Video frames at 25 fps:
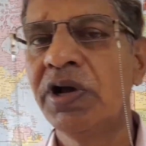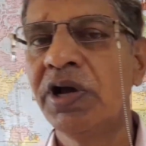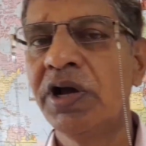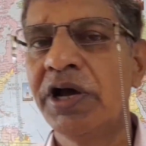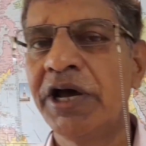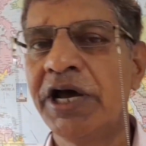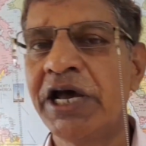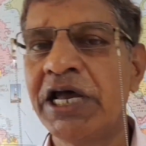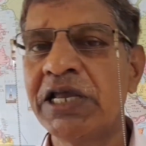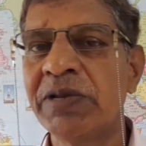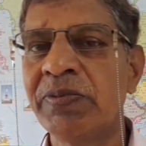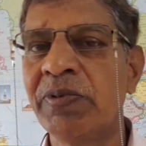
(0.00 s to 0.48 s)

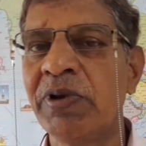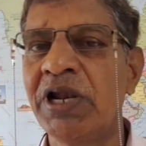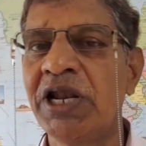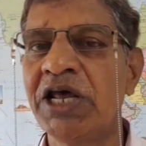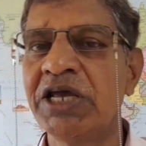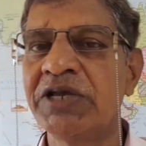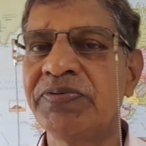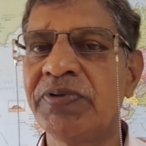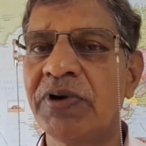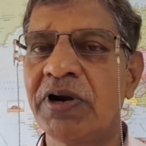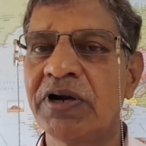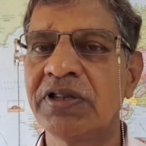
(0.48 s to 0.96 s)
as well
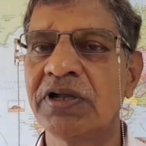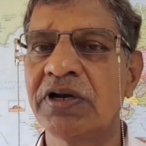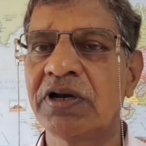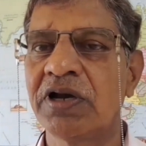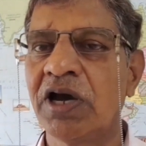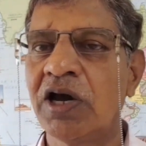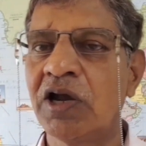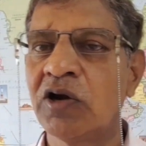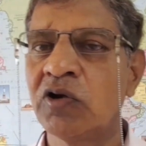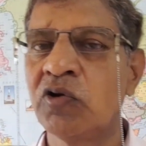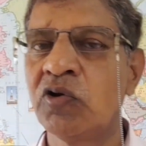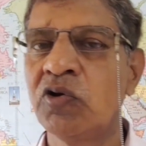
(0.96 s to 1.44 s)
as for the
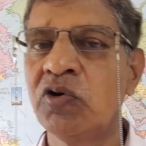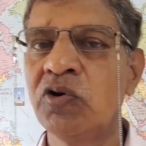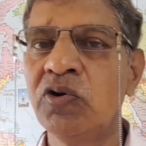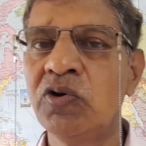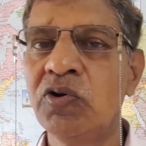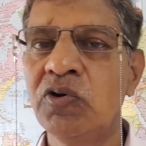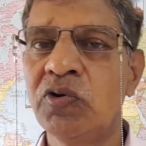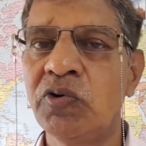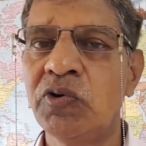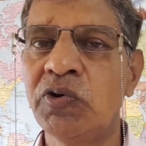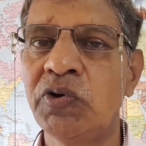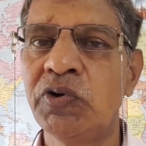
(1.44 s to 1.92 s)
cargo
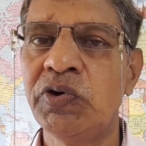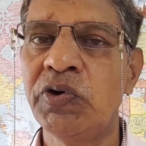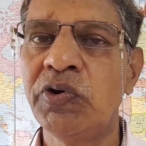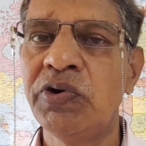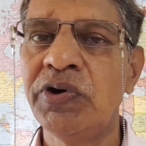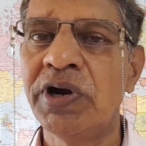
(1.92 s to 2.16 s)
who do